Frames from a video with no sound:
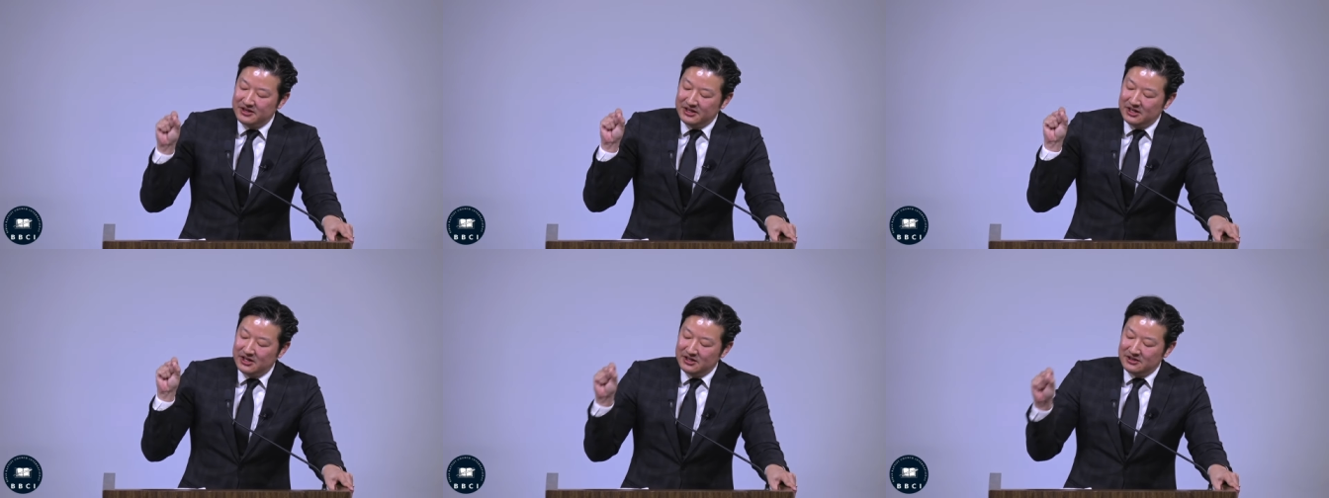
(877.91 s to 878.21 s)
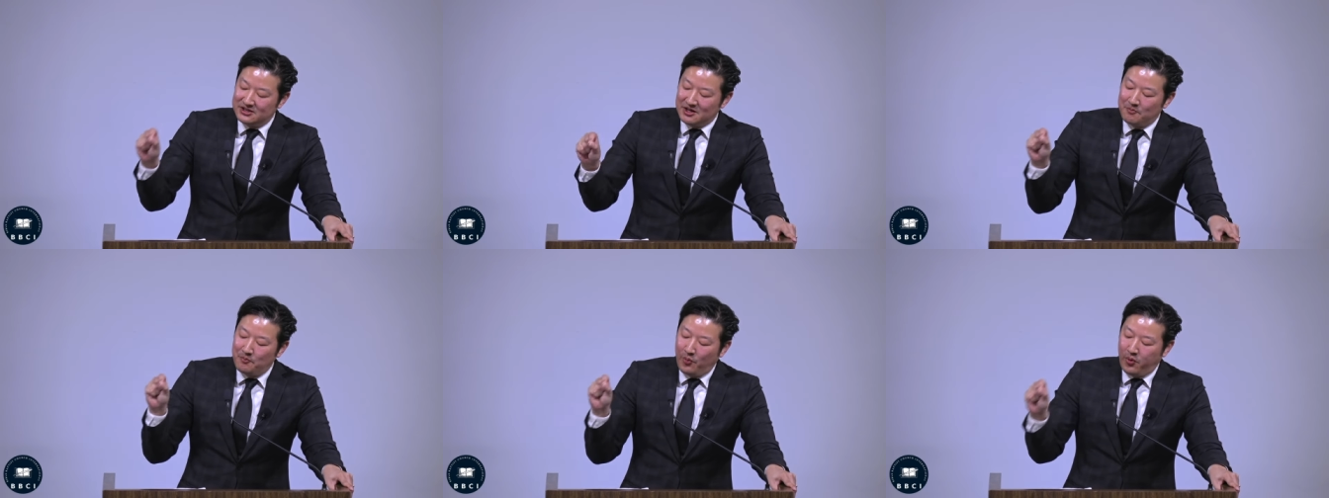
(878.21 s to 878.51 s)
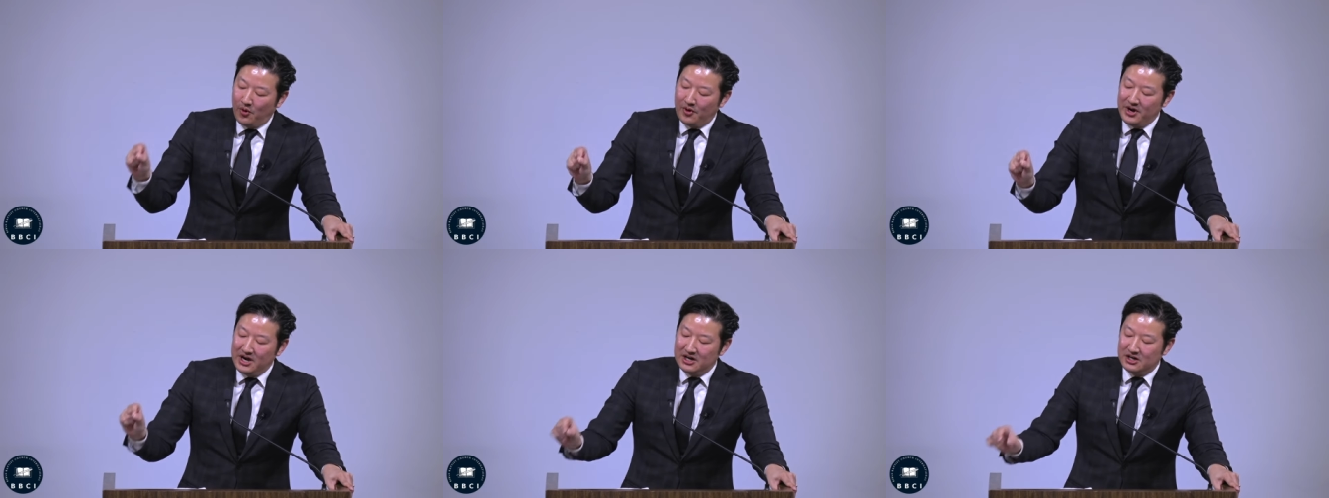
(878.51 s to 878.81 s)
it is
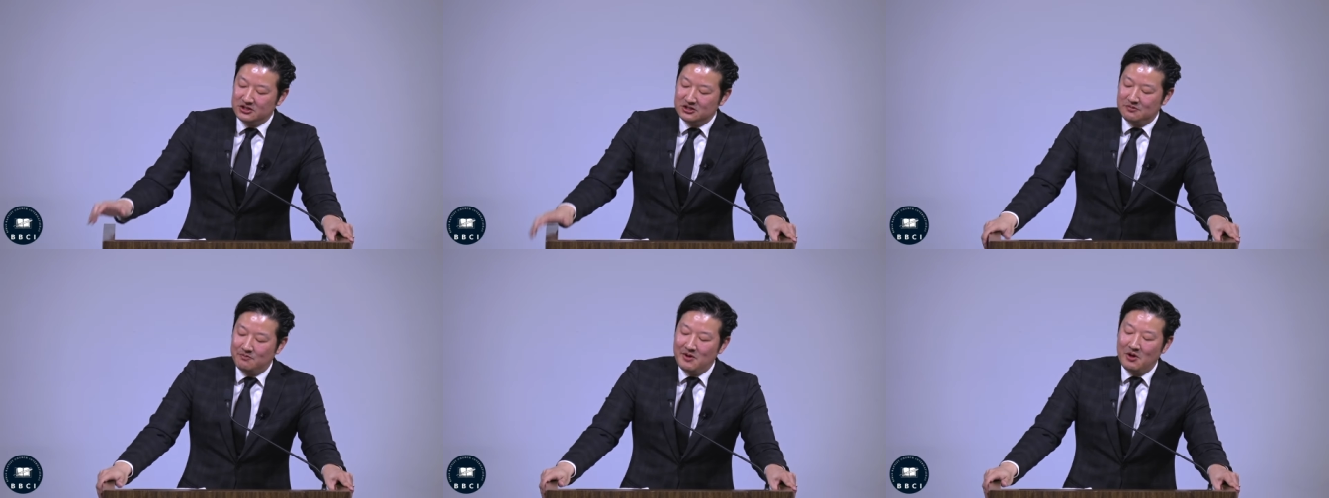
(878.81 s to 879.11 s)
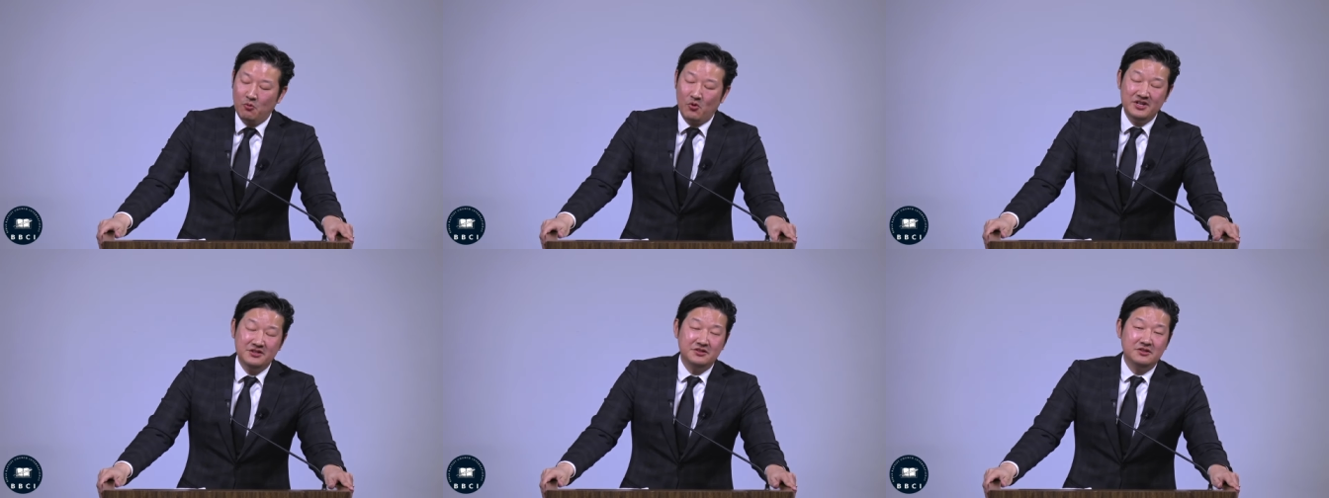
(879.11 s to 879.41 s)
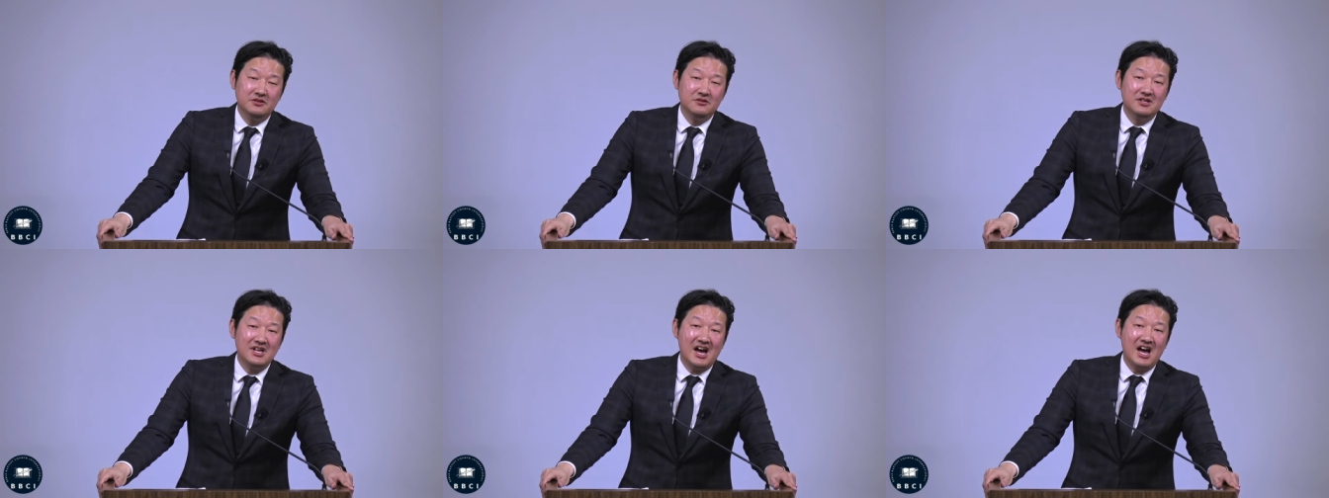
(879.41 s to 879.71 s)
appointed unto man once
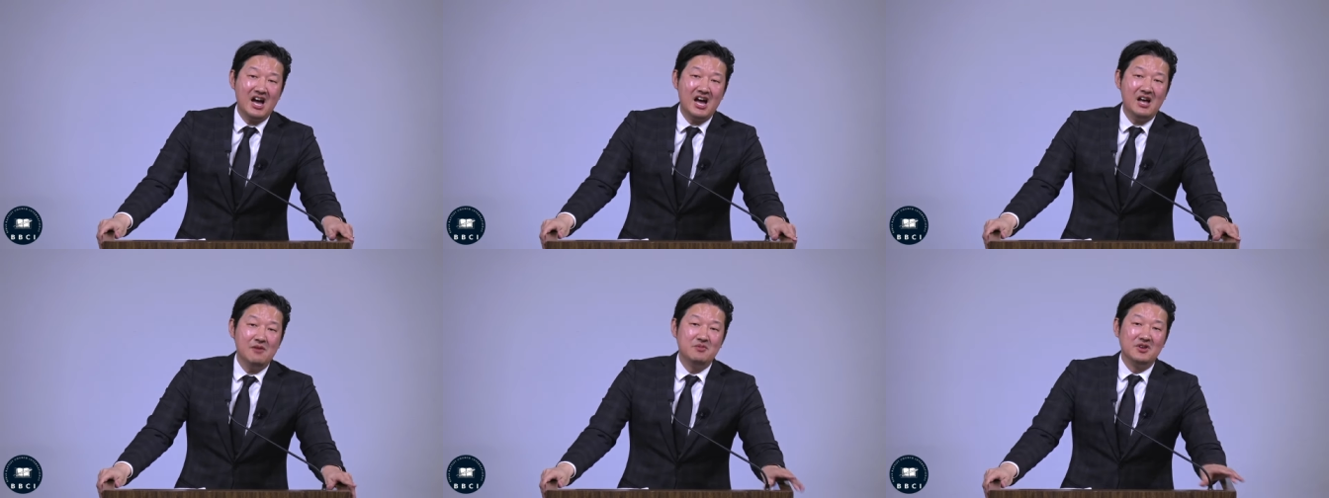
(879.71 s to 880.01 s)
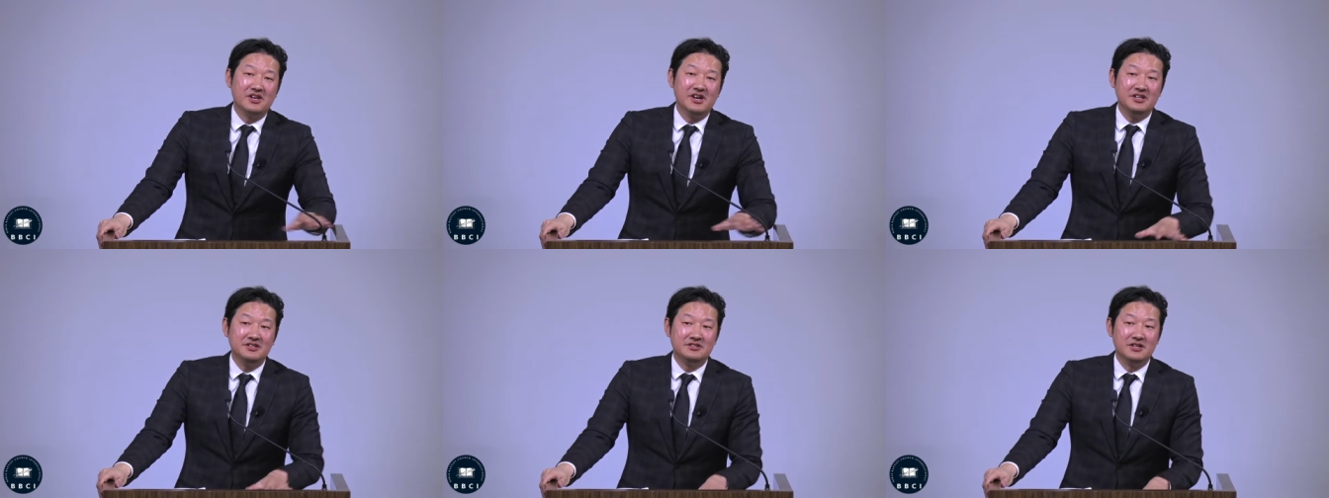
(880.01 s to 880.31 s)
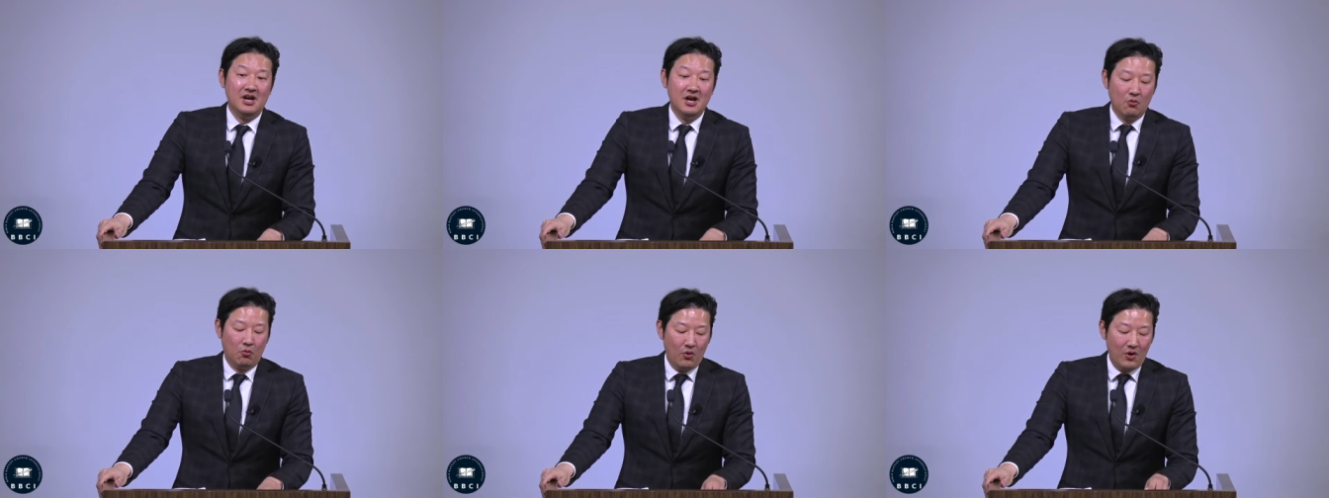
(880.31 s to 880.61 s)
to die. Because
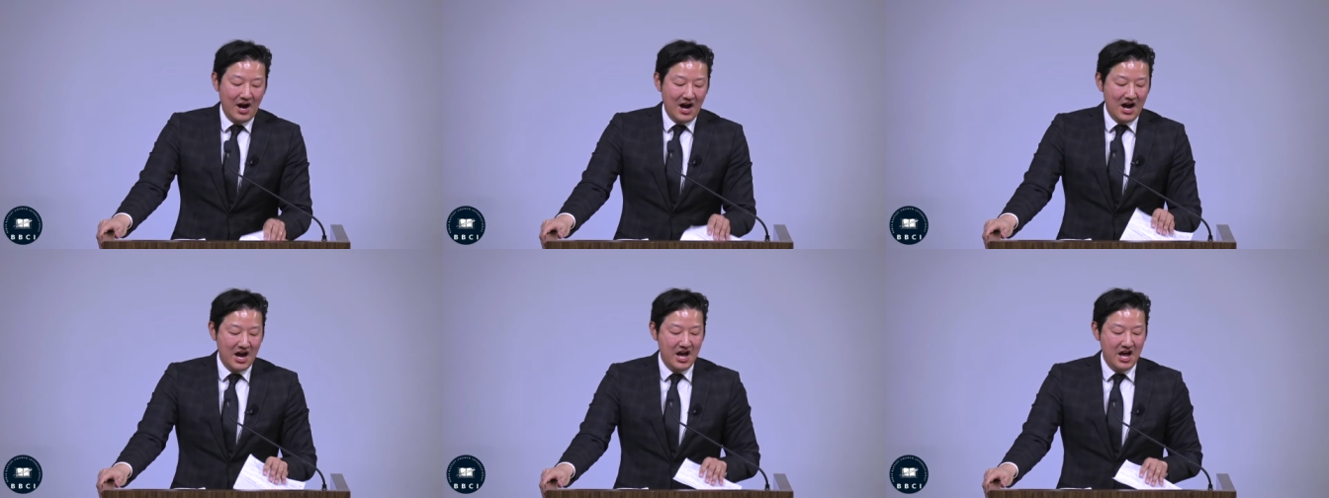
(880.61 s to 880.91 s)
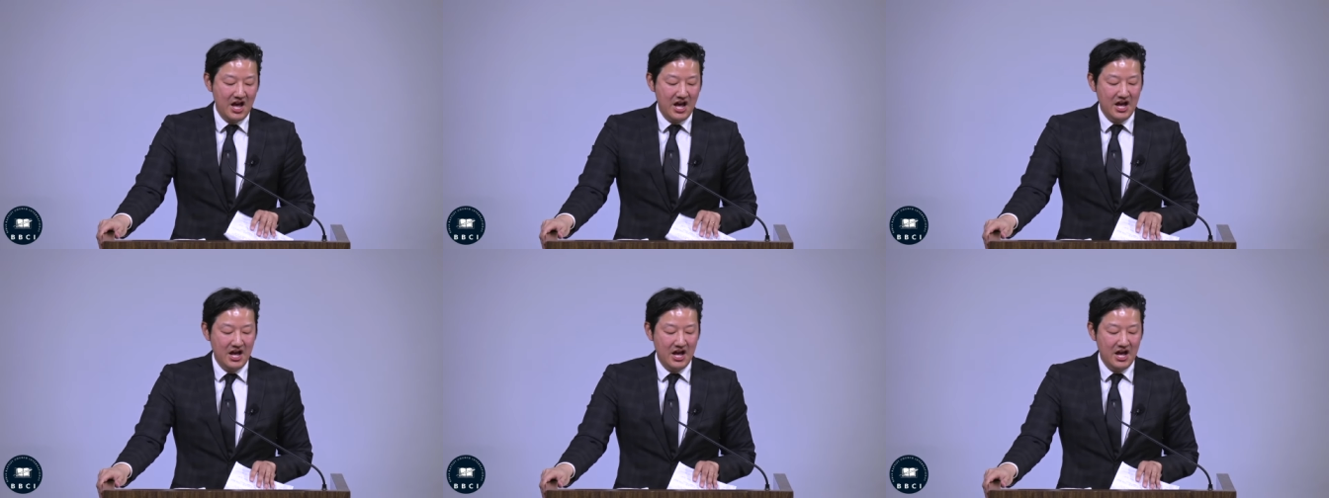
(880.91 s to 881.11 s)
why?